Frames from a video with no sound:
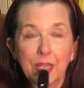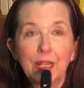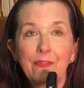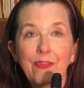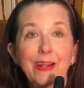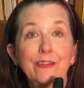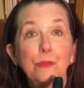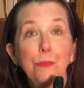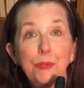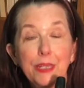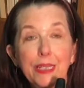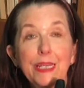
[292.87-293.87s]
That's
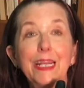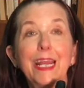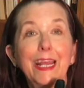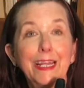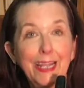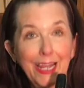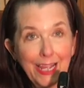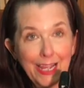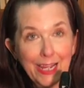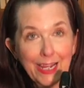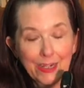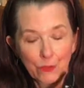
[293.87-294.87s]
B and A.
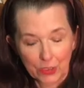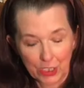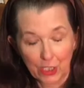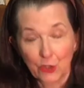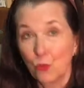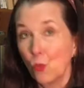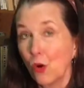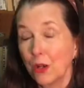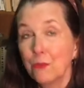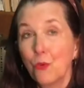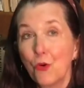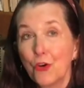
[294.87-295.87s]
We're going to learn one
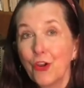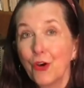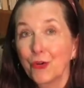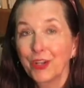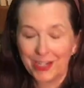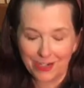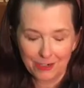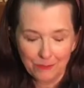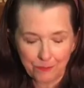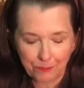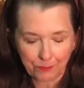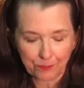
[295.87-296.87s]
more note here.
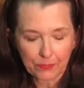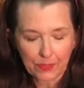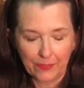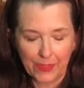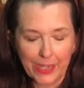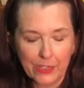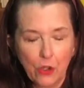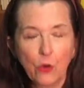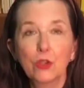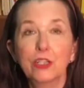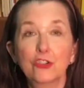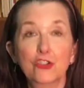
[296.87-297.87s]
That note
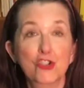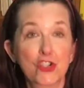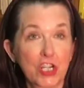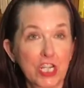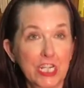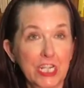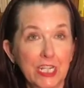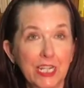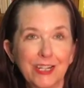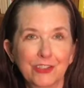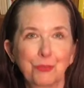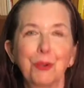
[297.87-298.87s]
is G.
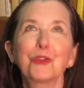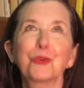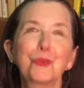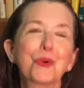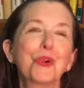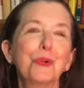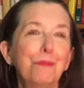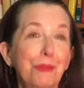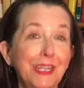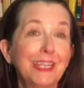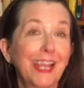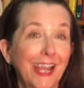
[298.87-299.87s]
Spell the word
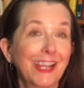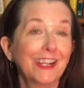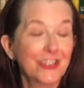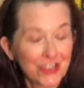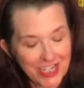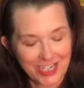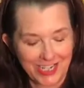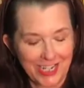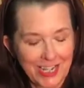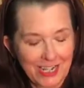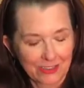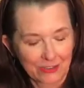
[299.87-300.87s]
B-A-G.
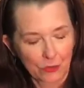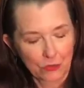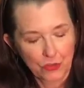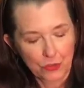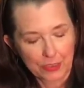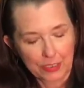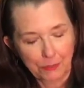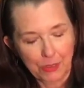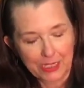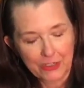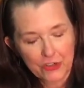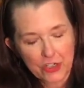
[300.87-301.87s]
So to play
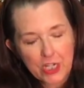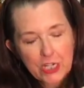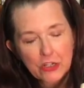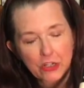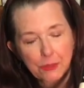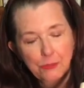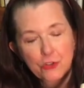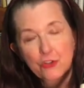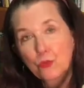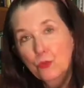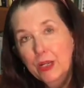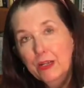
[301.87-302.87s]
G, you're going to put your
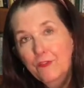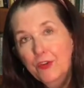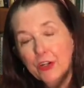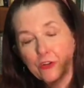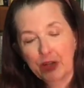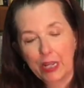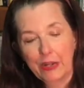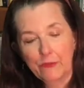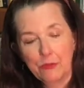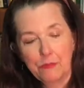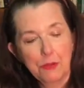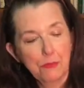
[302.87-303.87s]
ring finger down. Remember,